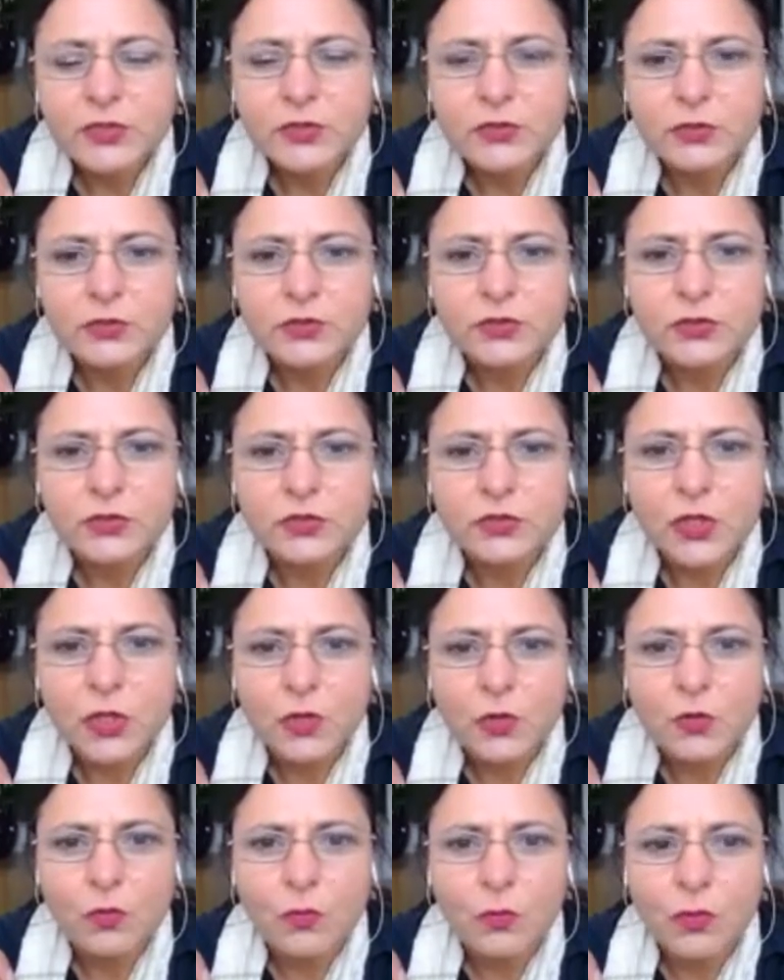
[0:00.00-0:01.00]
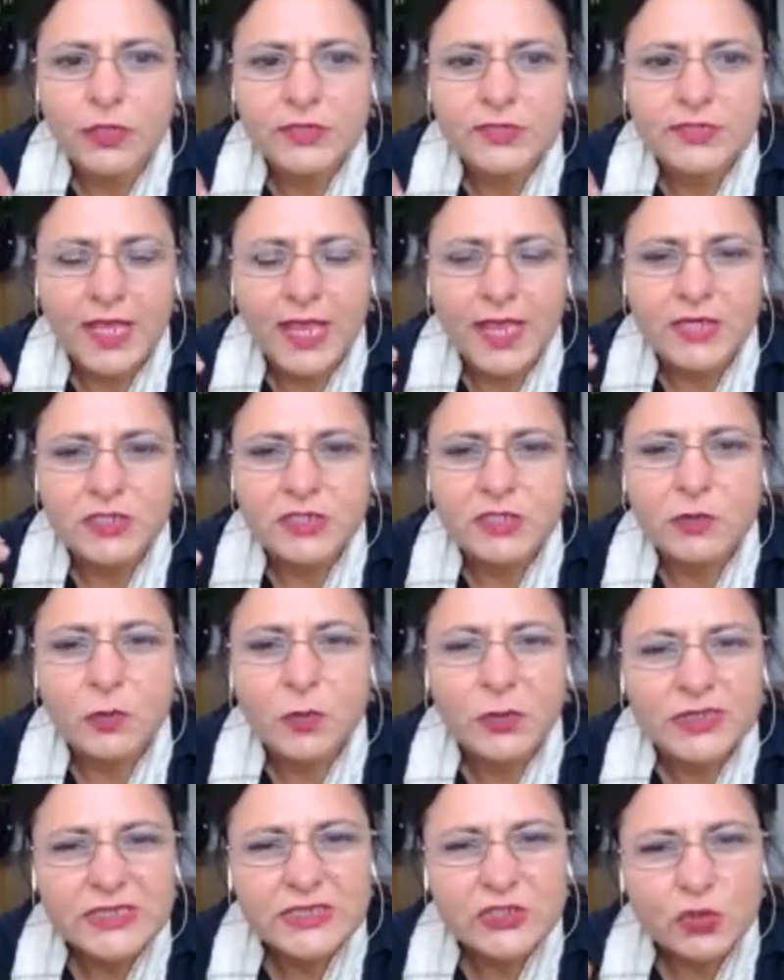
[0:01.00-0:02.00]
know
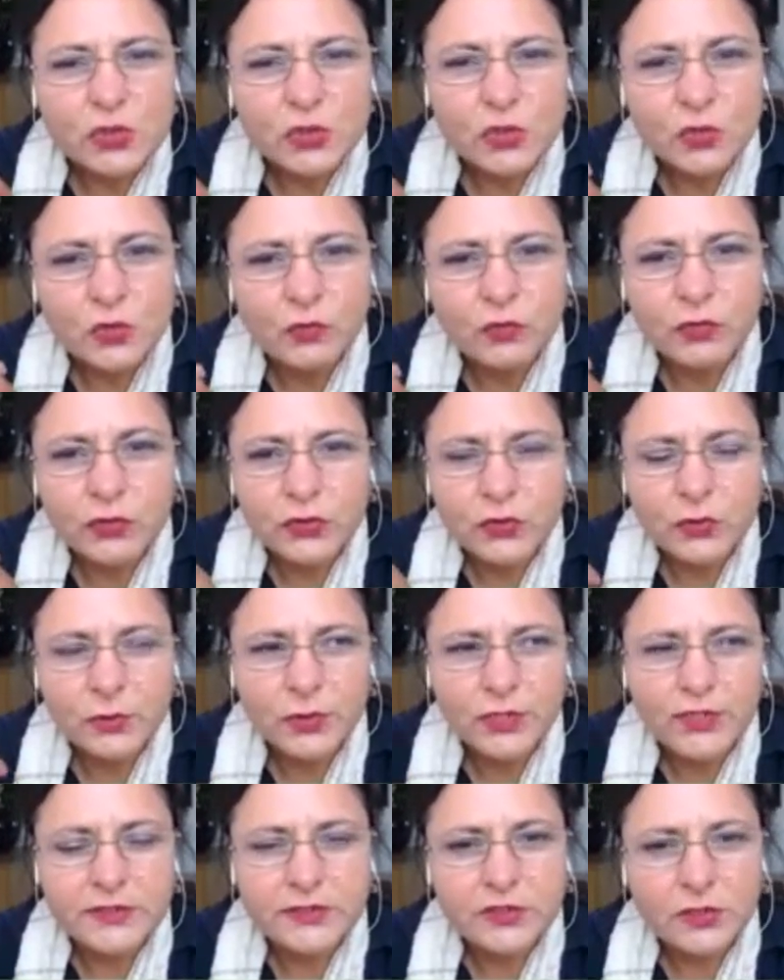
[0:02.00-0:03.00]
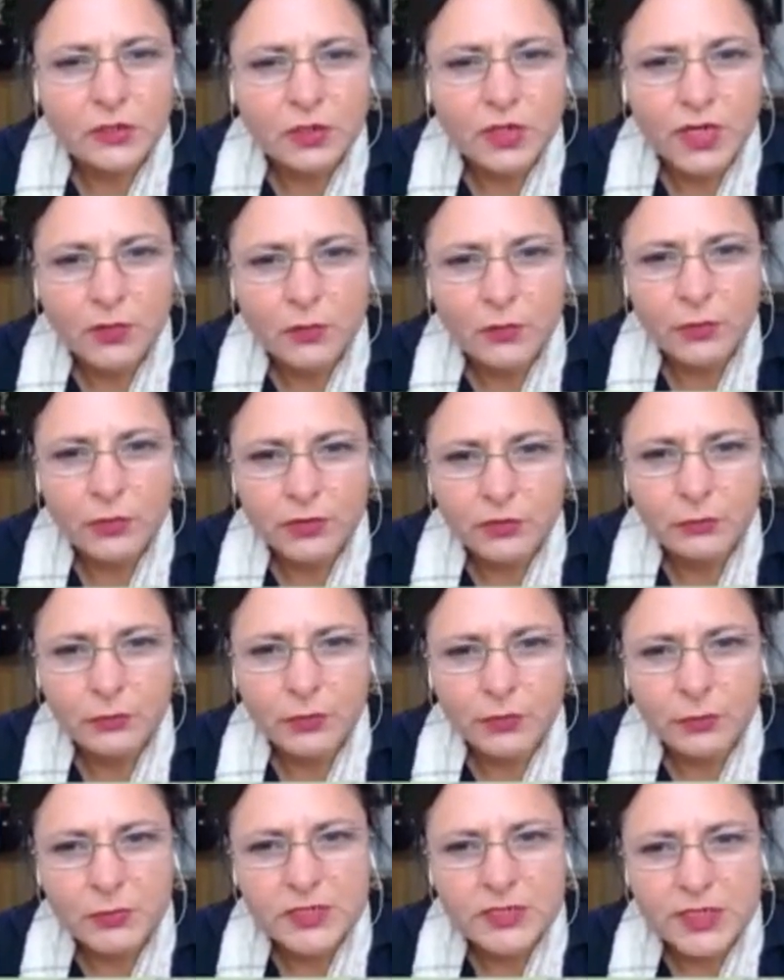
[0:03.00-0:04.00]
what's true for you. Because like when
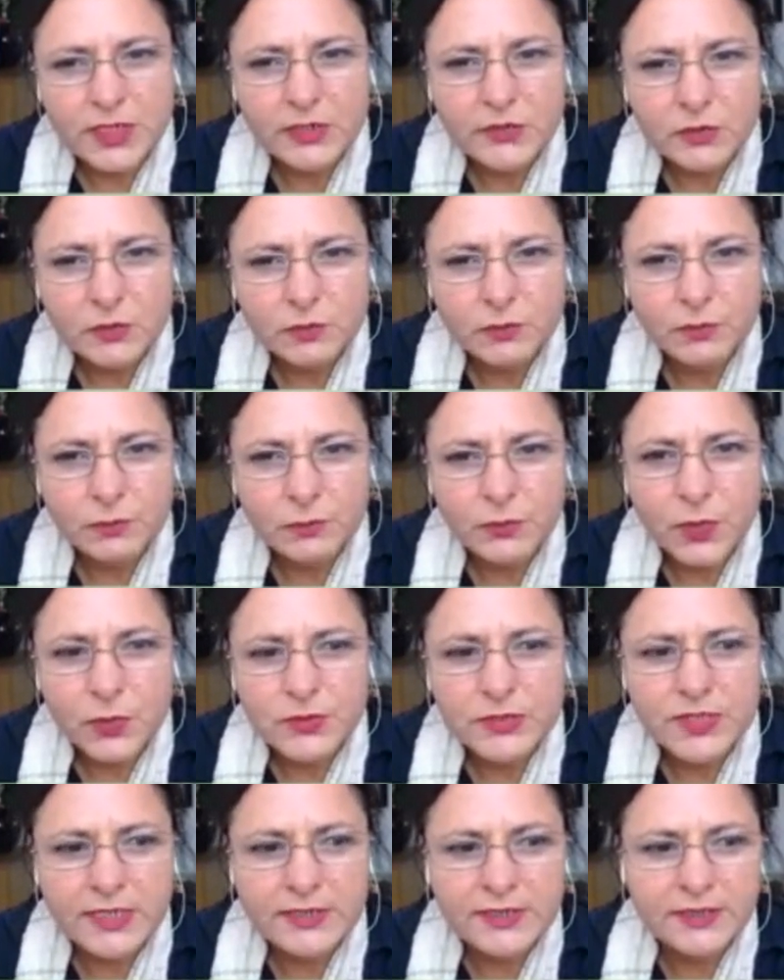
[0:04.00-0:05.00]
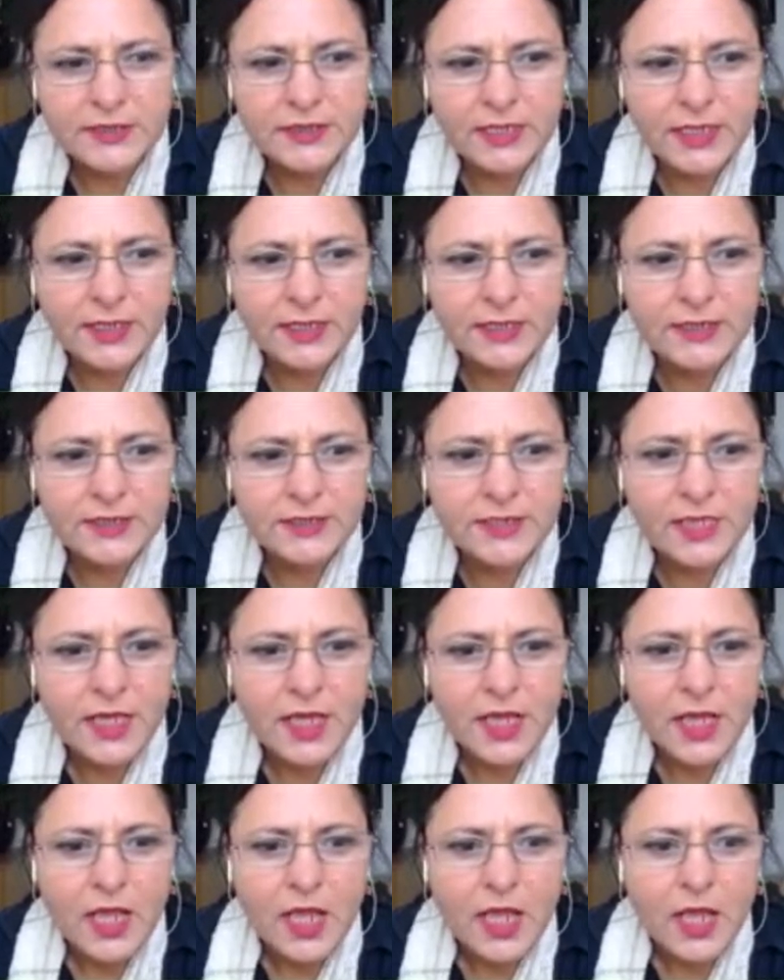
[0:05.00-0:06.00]
we're trying to process things
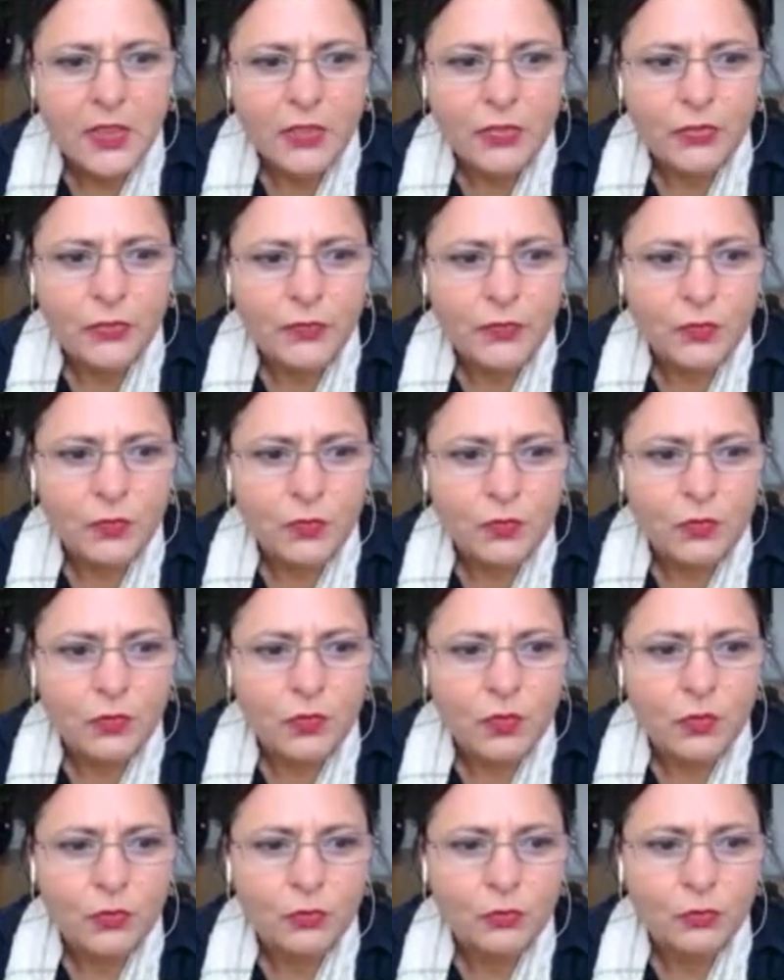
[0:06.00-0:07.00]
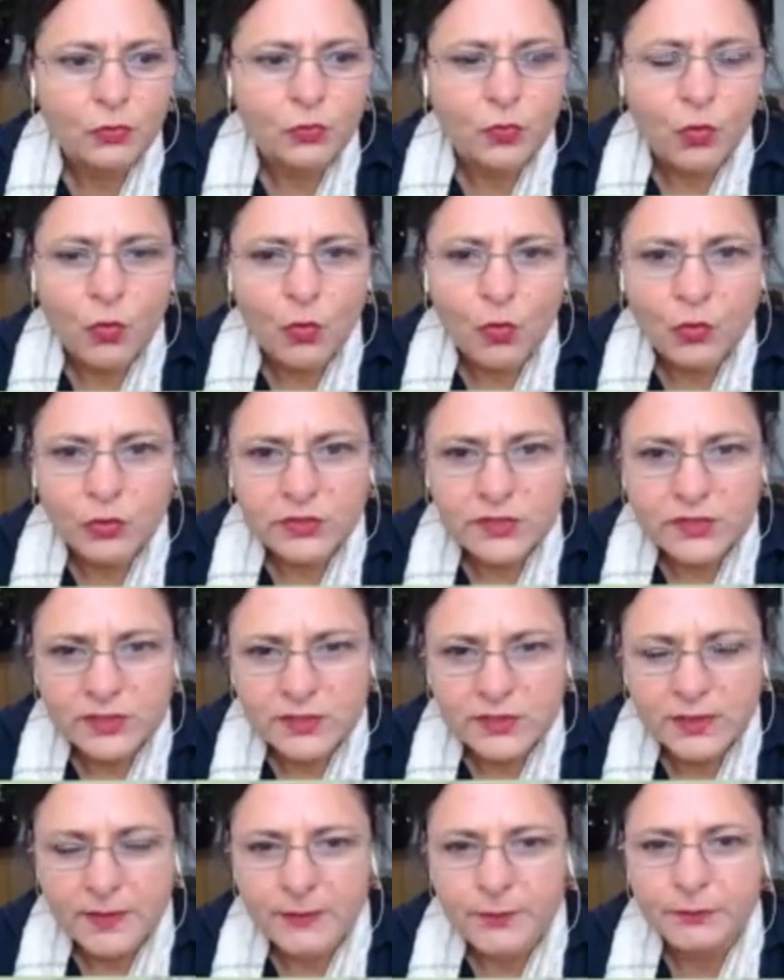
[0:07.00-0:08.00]
through thoughts,
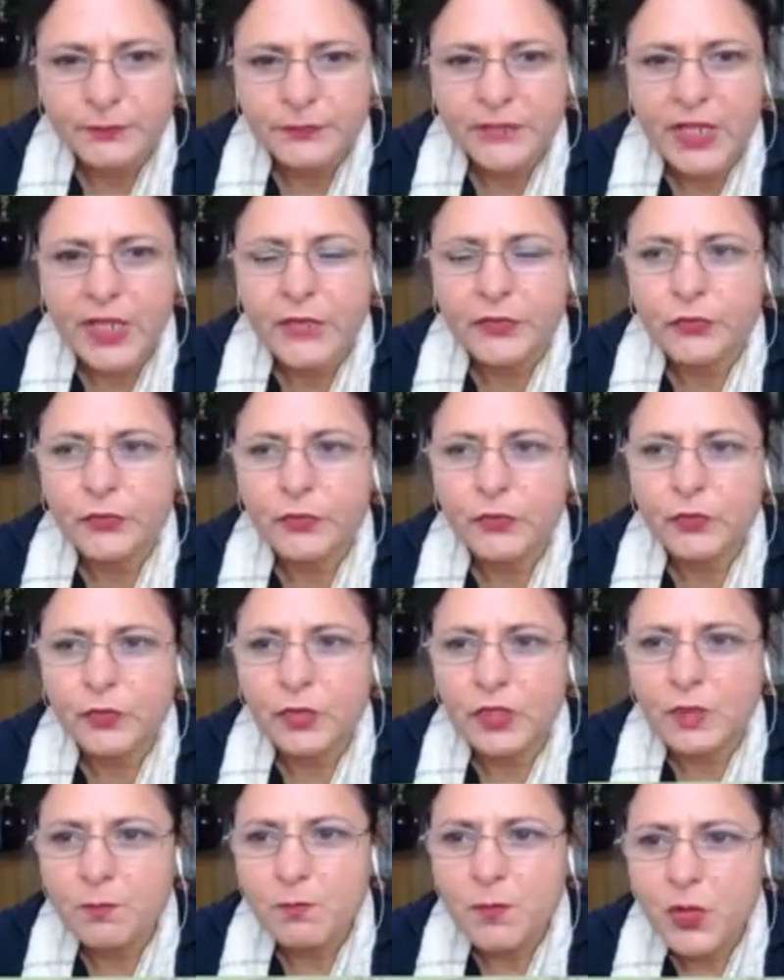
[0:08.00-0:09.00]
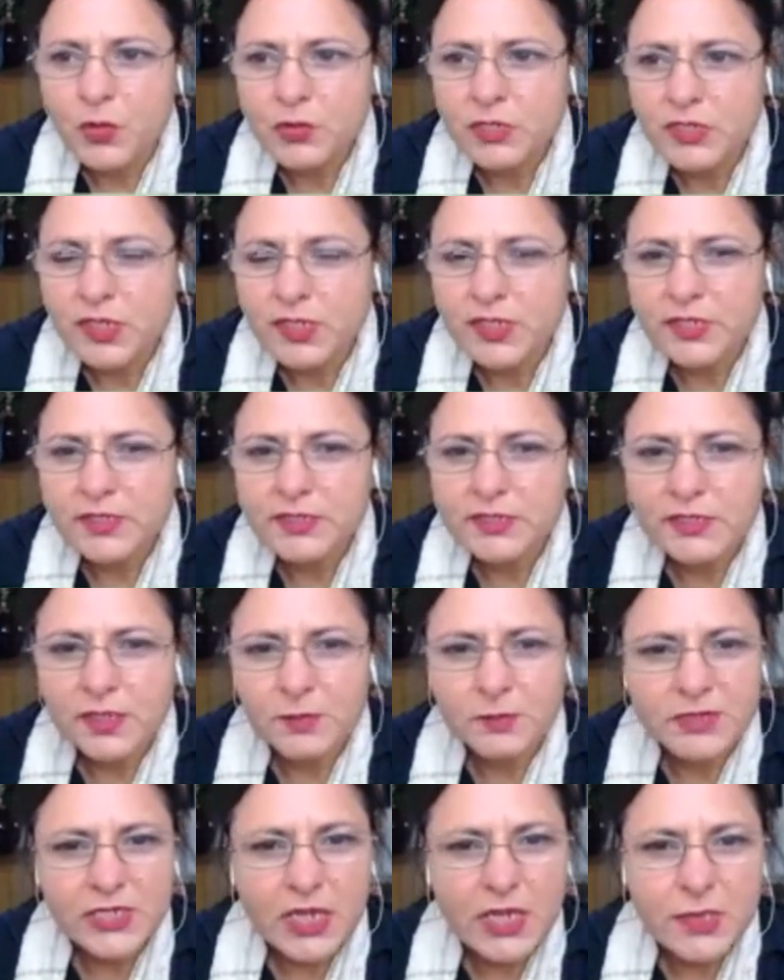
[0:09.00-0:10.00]
through emotions,
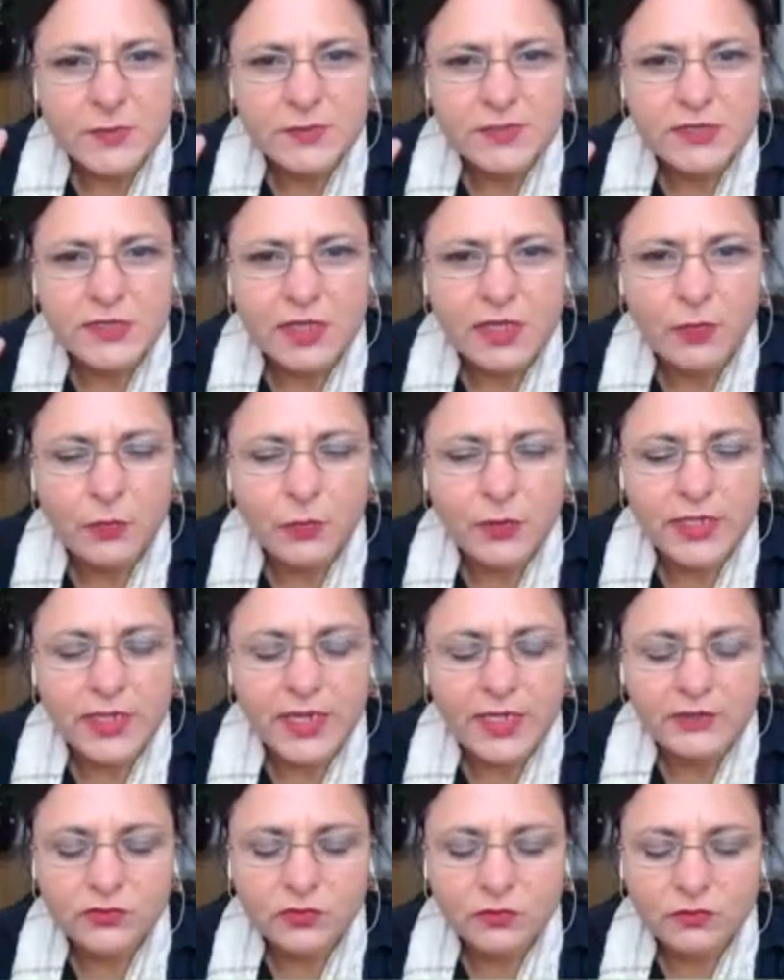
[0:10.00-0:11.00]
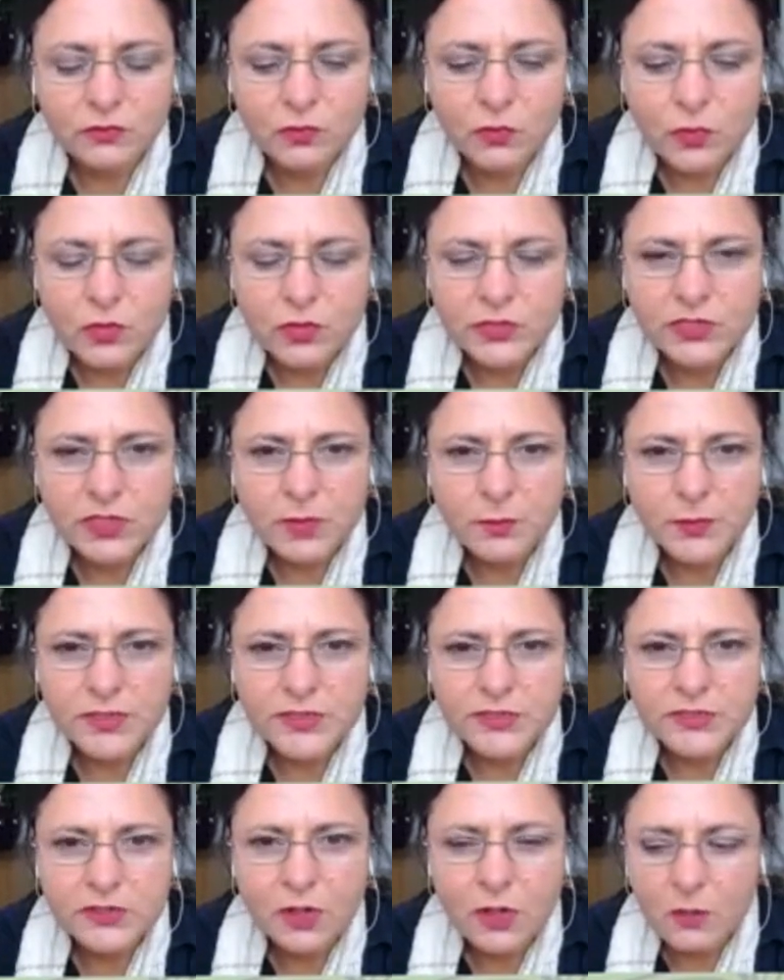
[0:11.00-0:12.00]
sometimes we get sort of caught up in
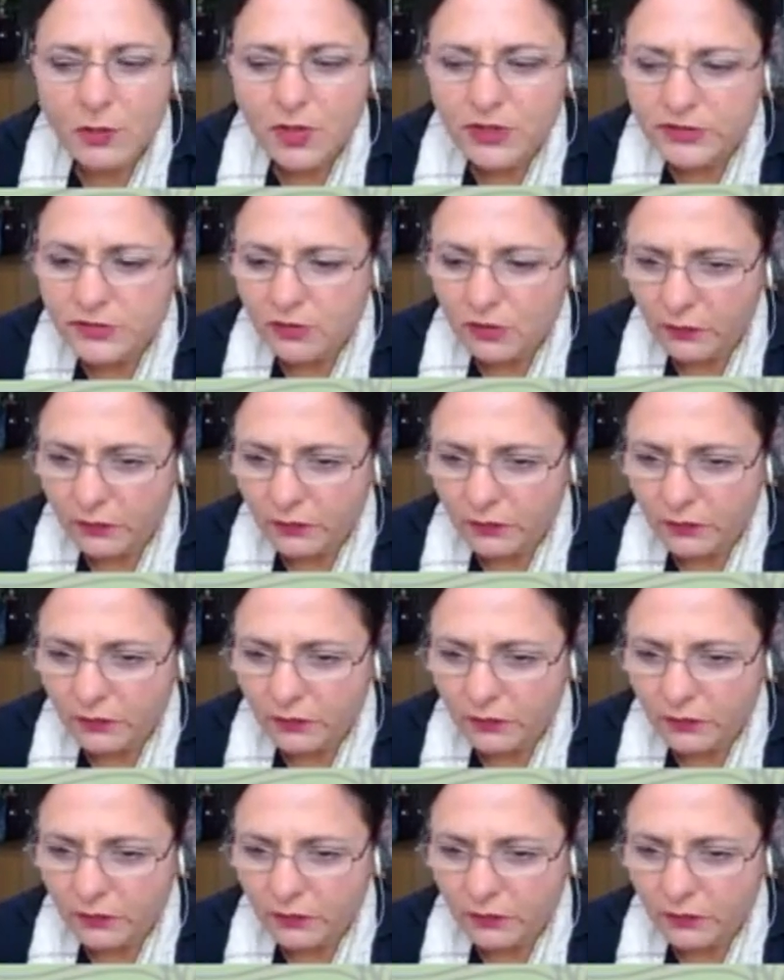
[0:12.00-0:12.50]
so much of